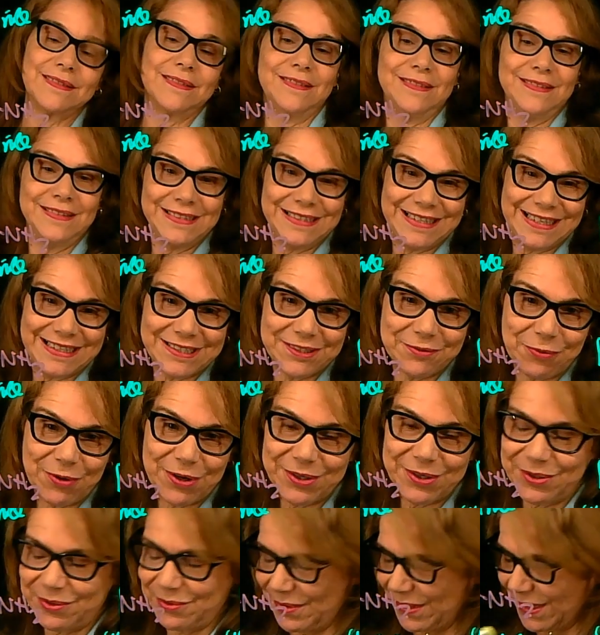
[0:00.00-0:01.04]
This one over
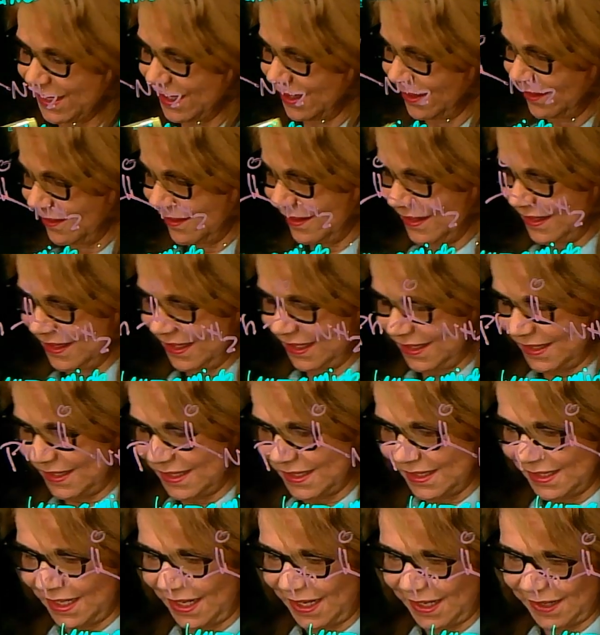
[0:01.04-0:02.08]
here. Let's
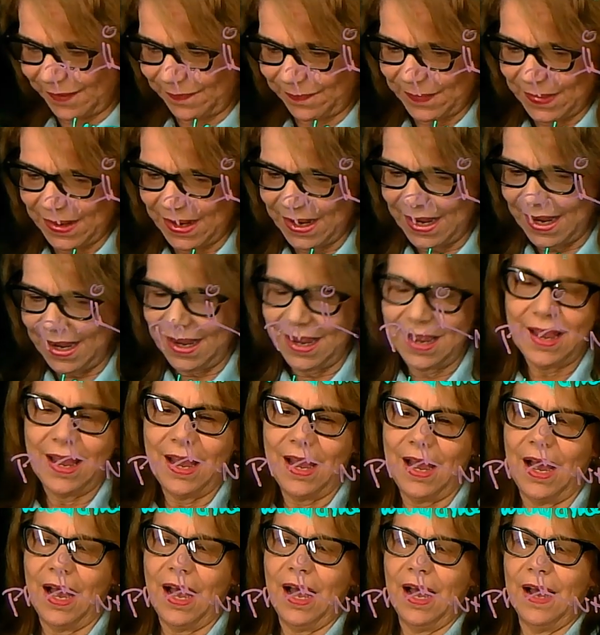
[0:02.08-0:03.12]
say
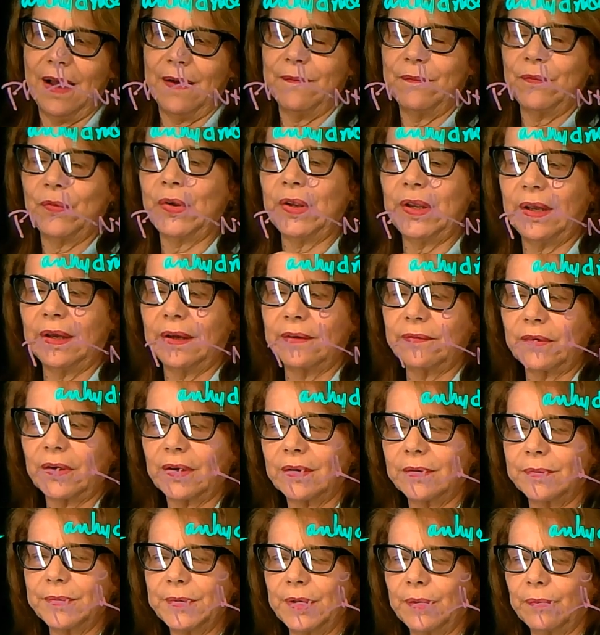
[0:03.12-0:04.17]
we have carbon
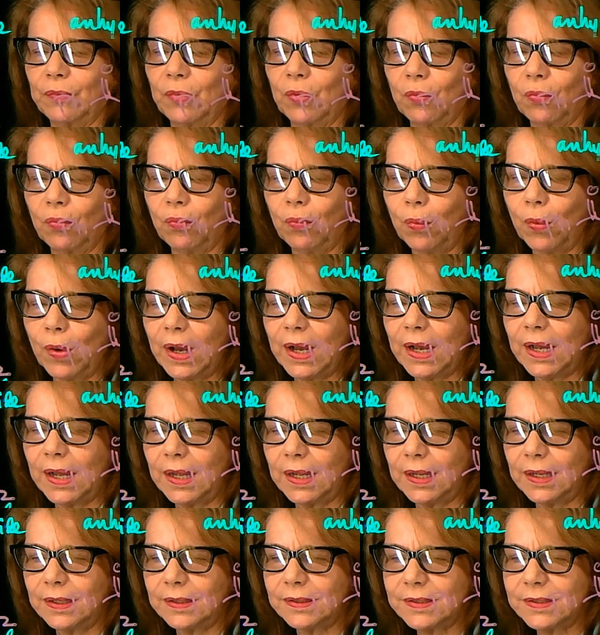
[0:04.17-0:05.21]
number
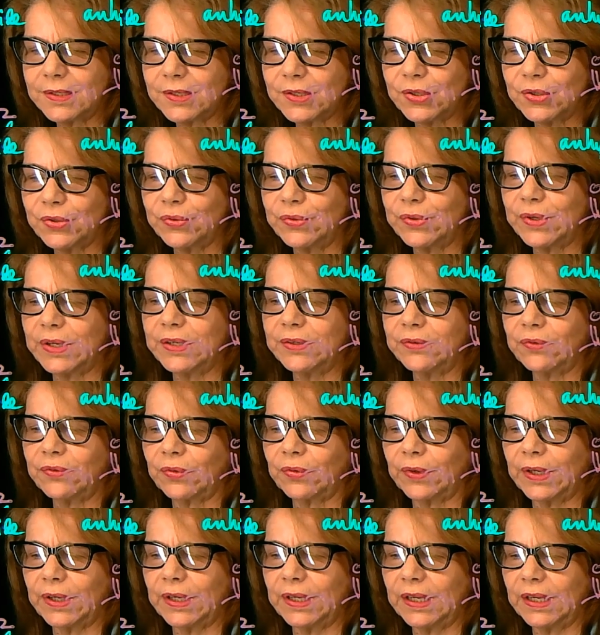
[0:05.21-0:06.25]
1, 2, and
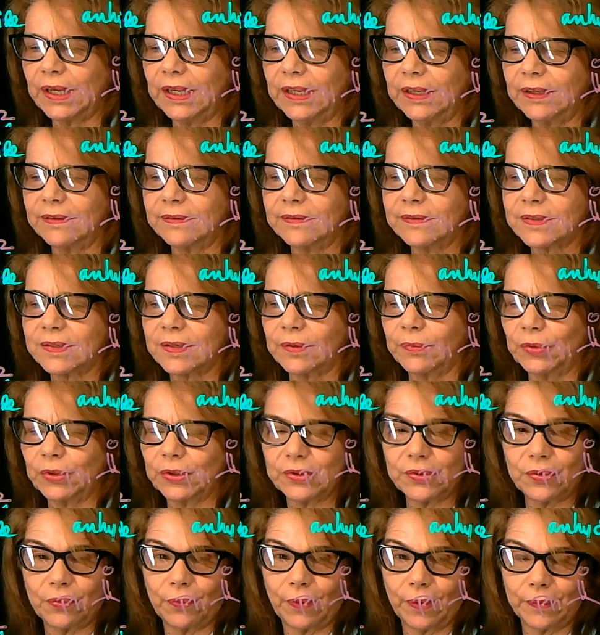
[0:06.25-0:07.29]
3, in similar to
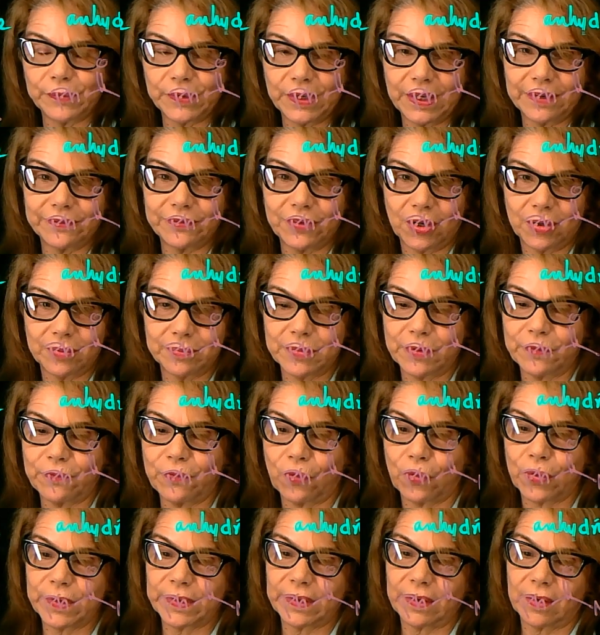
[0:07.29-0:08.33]
what we have done before.
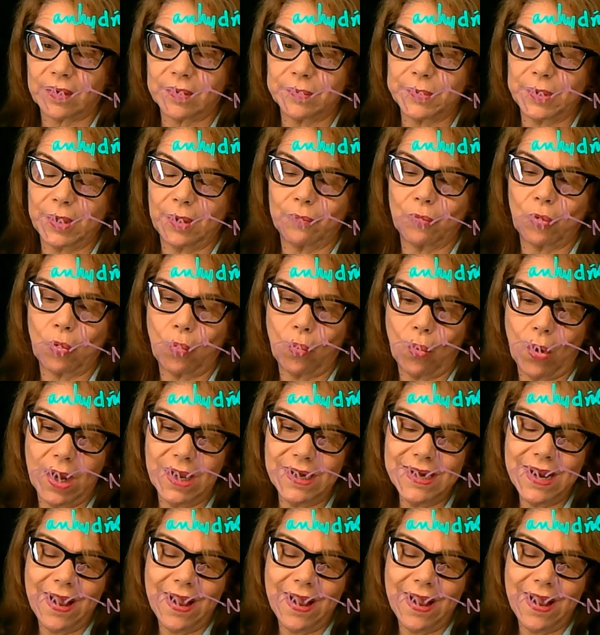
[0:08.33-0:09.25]
Carbon number 1